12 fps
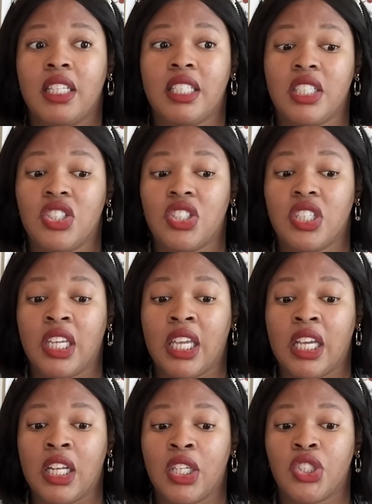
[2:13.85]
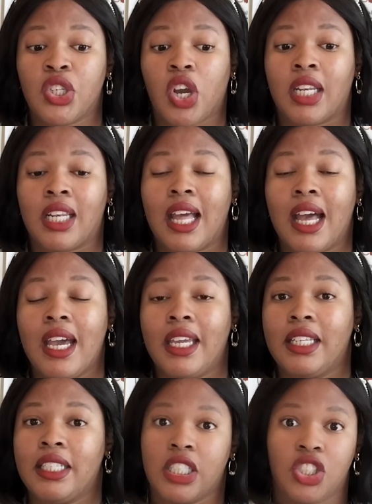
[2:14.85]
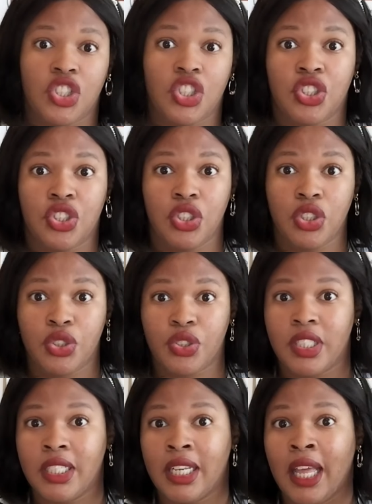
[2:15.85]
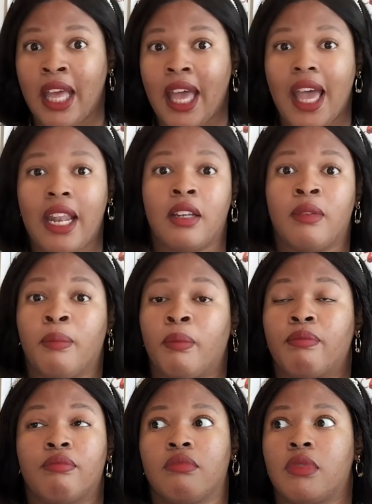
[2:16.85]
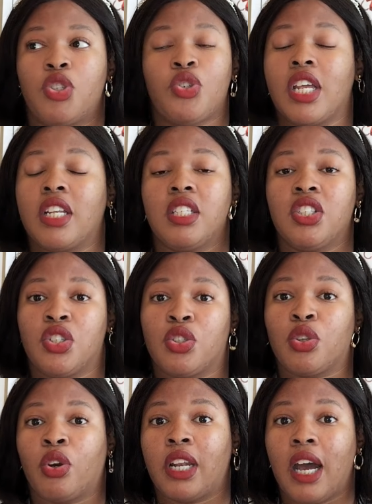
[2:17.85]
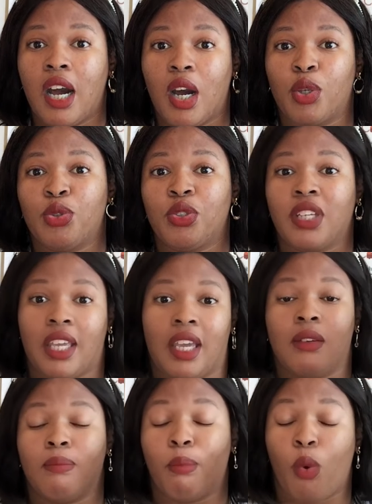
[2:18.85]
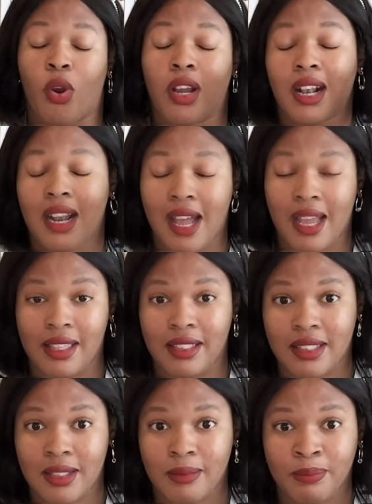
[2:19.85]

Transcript: teaching English online, teaching children, and strategies on how to get more clients.